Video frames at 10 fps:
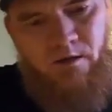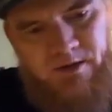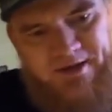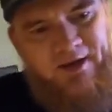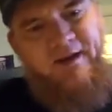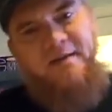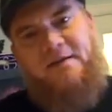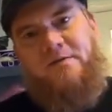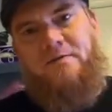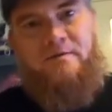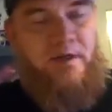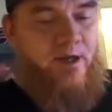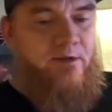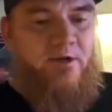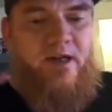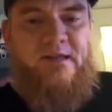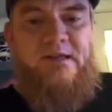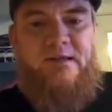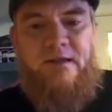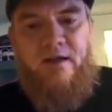which is nice. Another
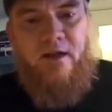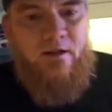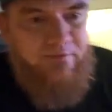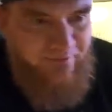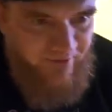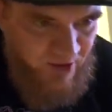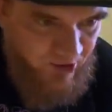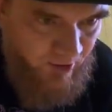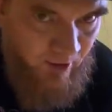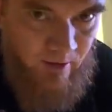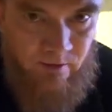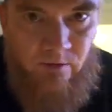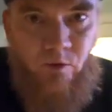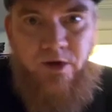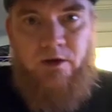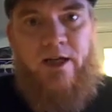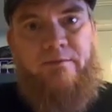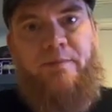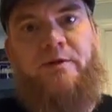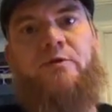nice feature with the
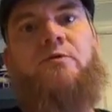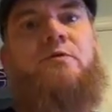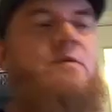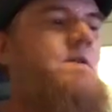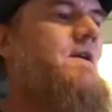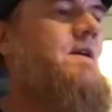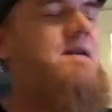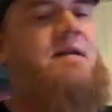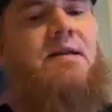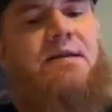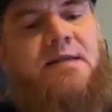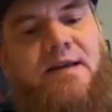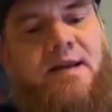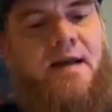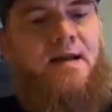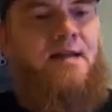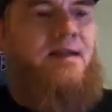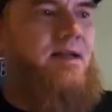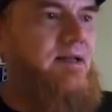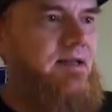light blue is that
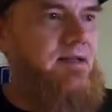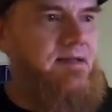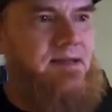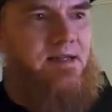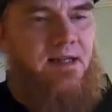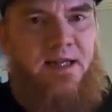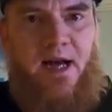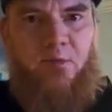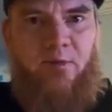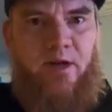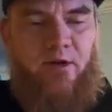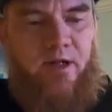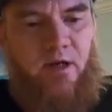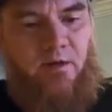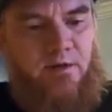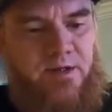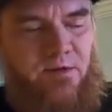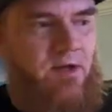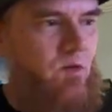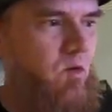it is the complementary color
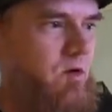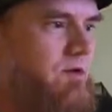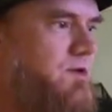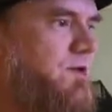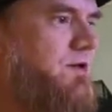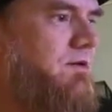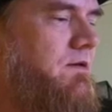to the orange.